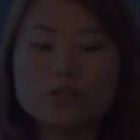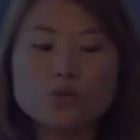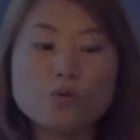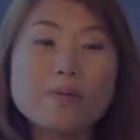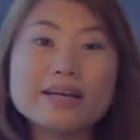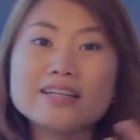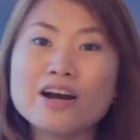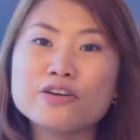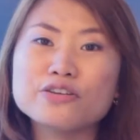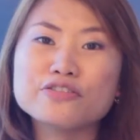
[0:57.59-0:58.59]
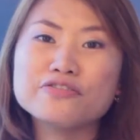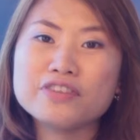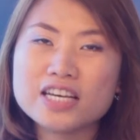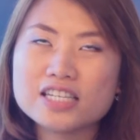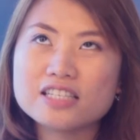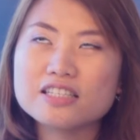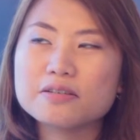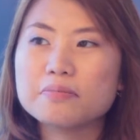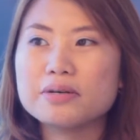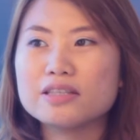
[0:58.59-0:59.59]
So by now your face
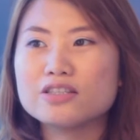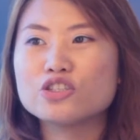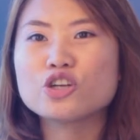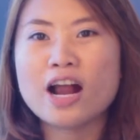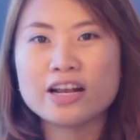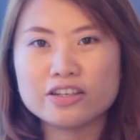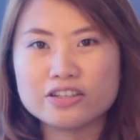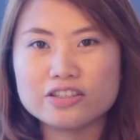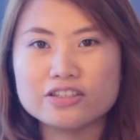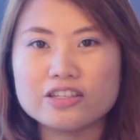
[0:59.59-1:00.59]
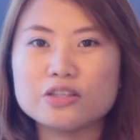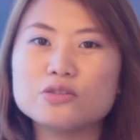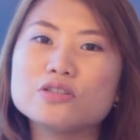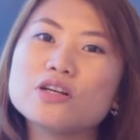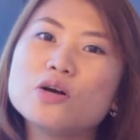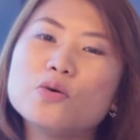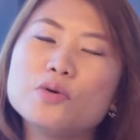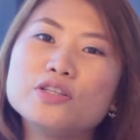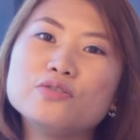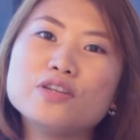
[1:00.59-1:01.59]
is a bit drier than
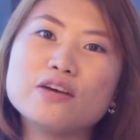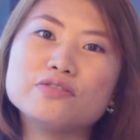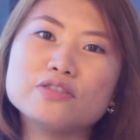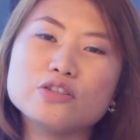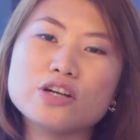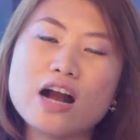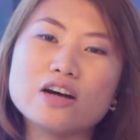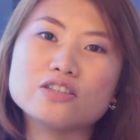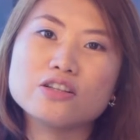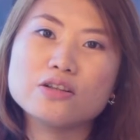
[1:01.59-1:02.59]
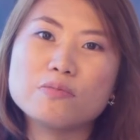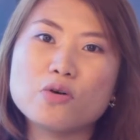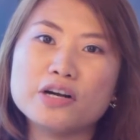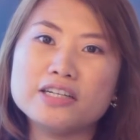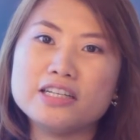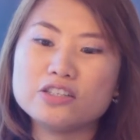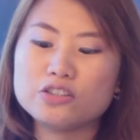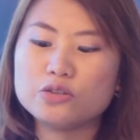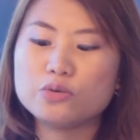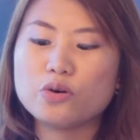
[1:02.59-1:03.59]
when you left your house in the morning,
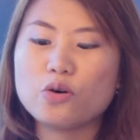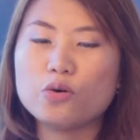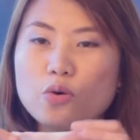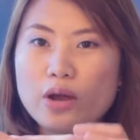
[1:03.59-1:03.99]
because you were all